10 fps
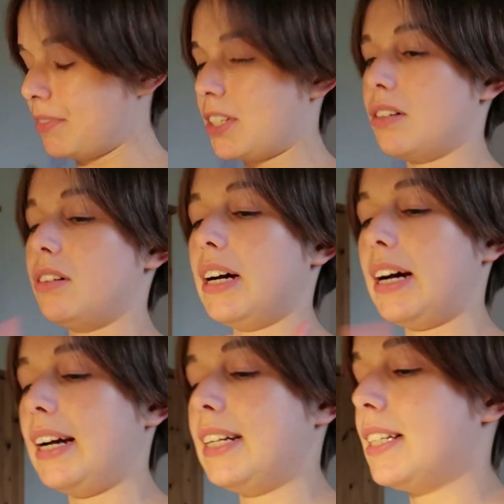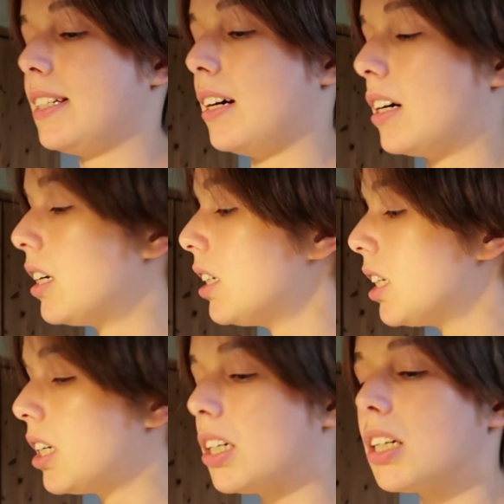So I start
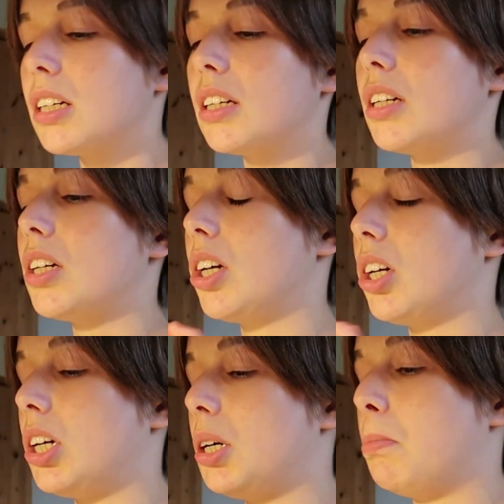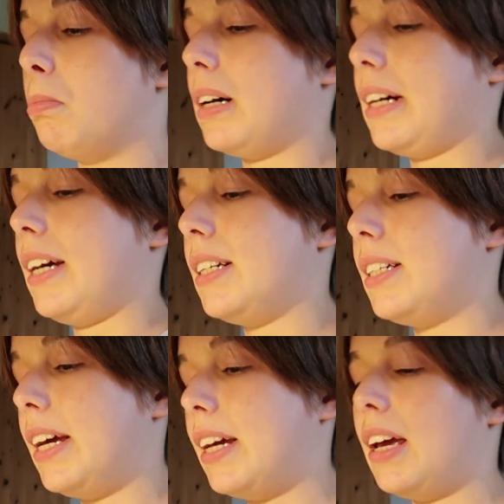by
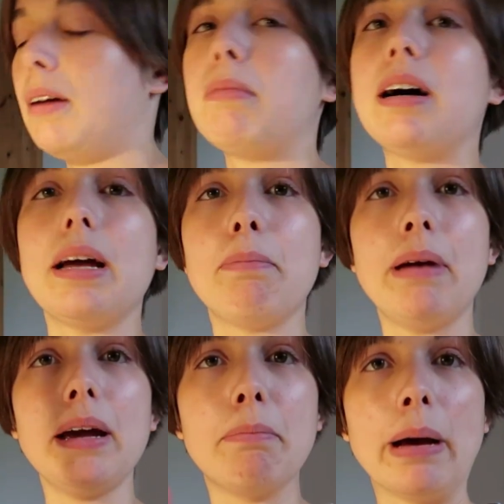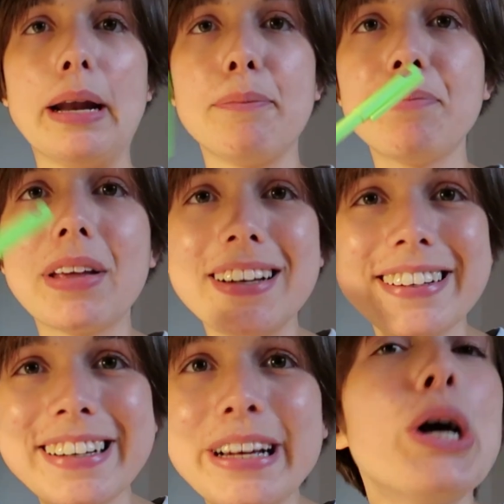taking my pink pen,
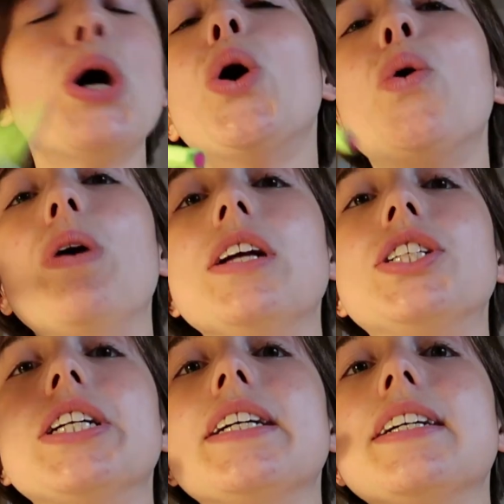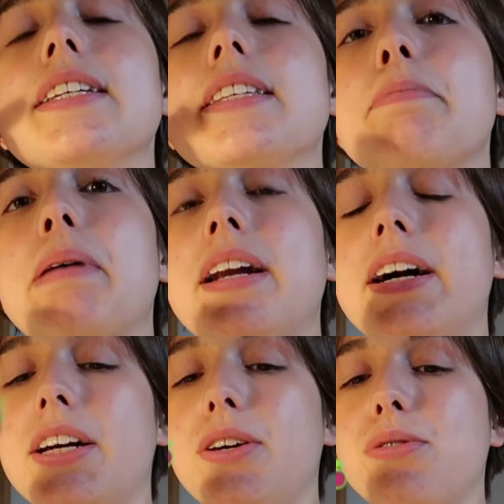which is the pen
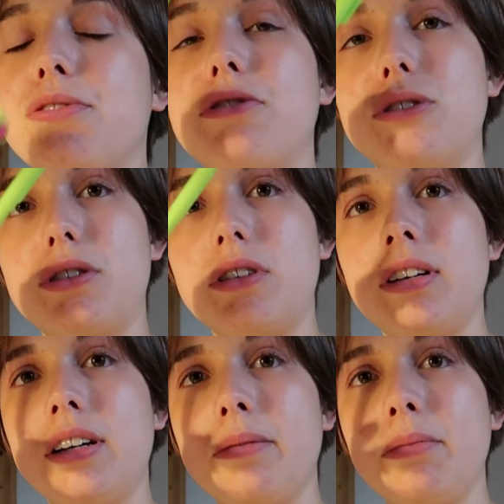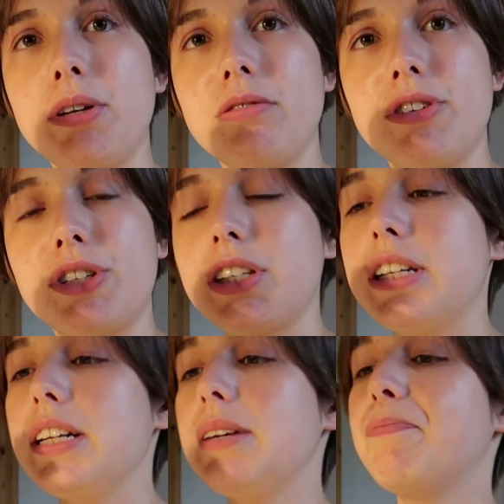I use for
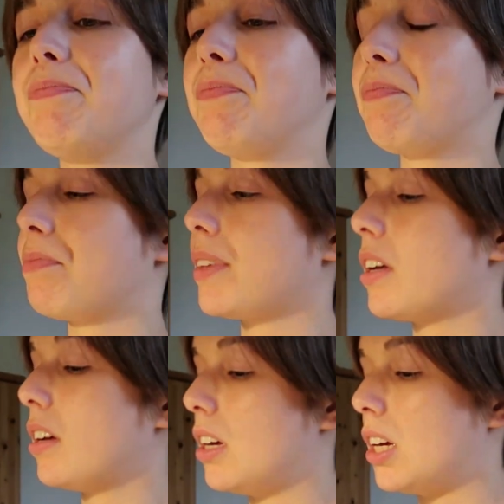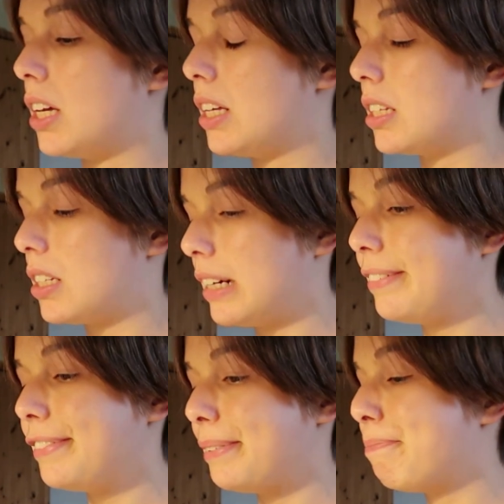university stuff.